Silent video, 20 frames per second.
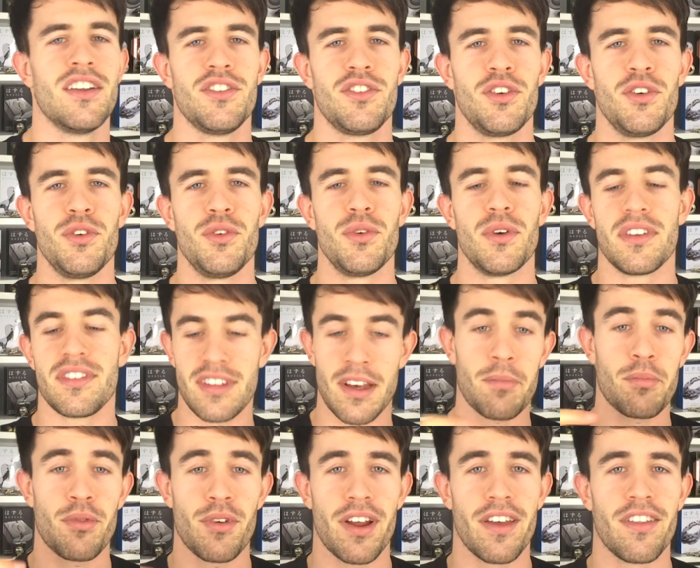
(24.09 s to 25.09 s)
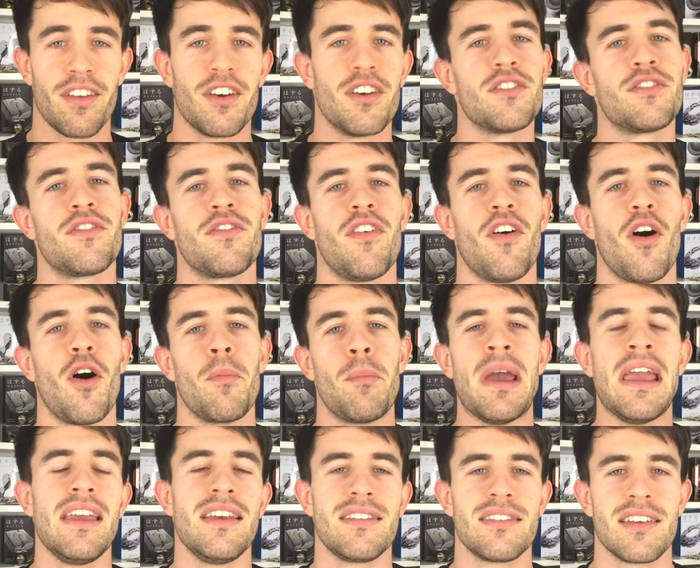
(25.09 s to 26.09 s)
to separate those four
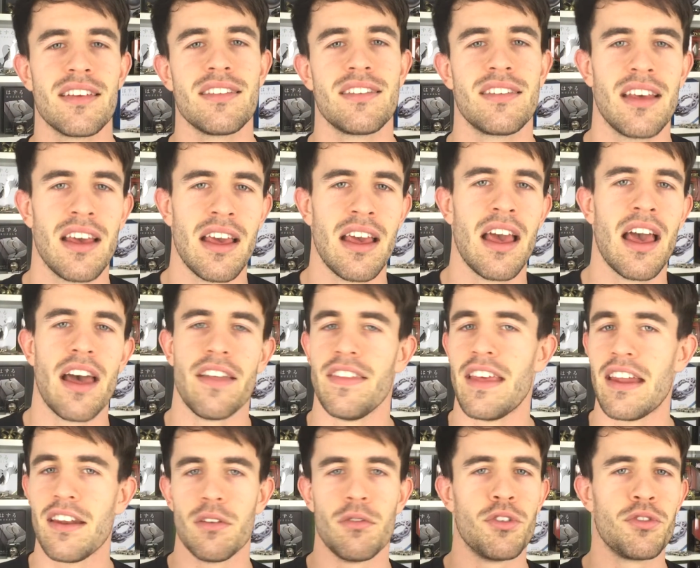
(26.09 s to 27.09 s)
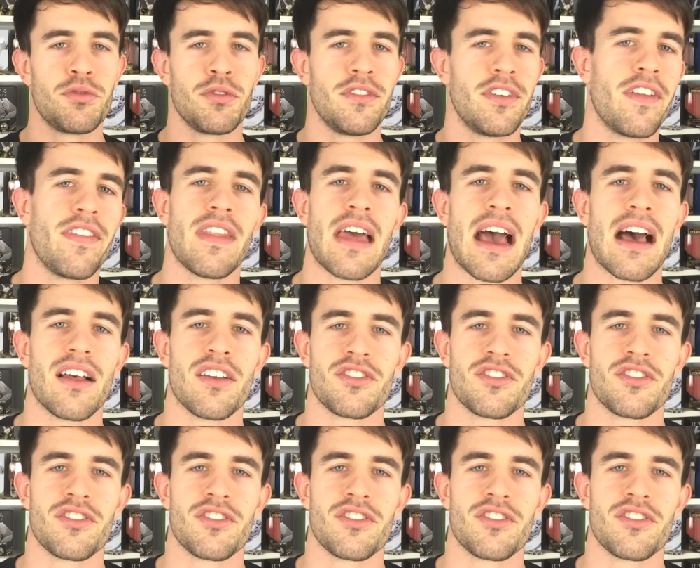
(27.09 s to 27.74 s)
pieces and then once we've done that,